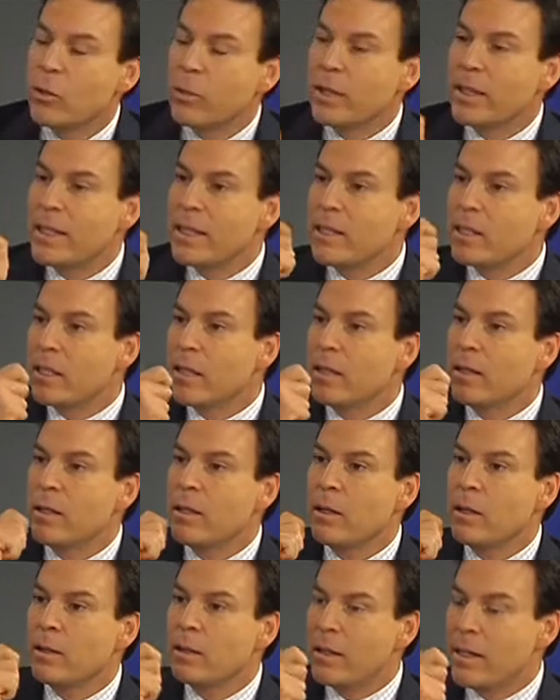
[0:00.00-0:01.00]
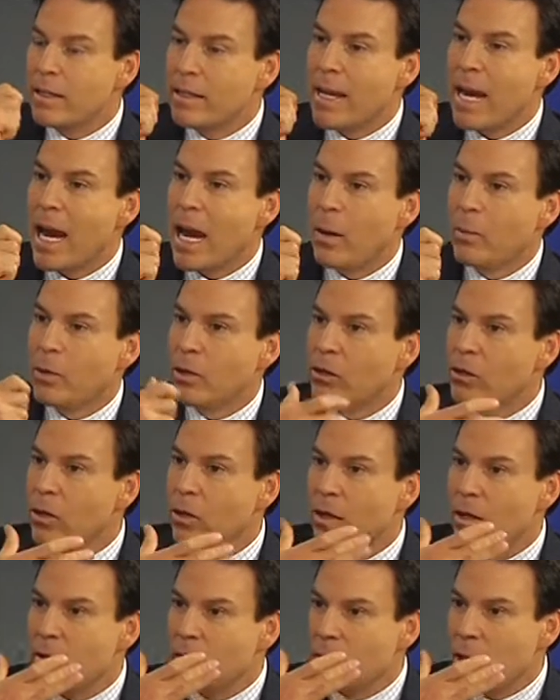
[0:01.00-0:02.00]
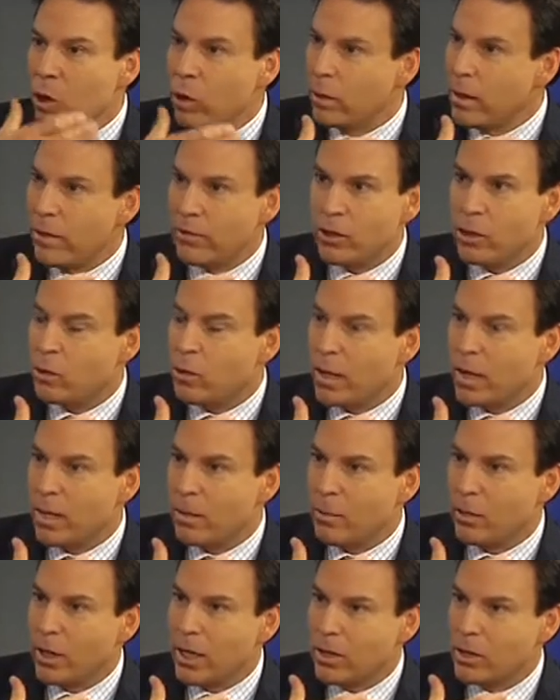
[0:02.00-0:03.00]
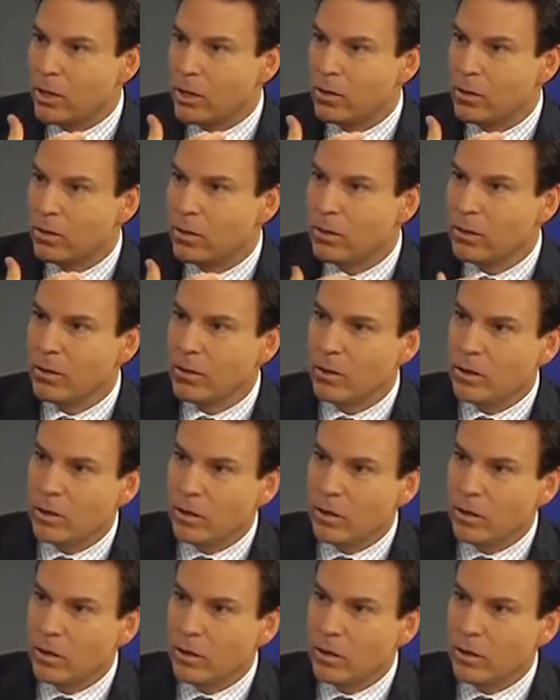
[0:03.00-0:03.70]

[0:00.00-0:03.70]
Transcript: with this camera, so you don't have to do any impressions? No.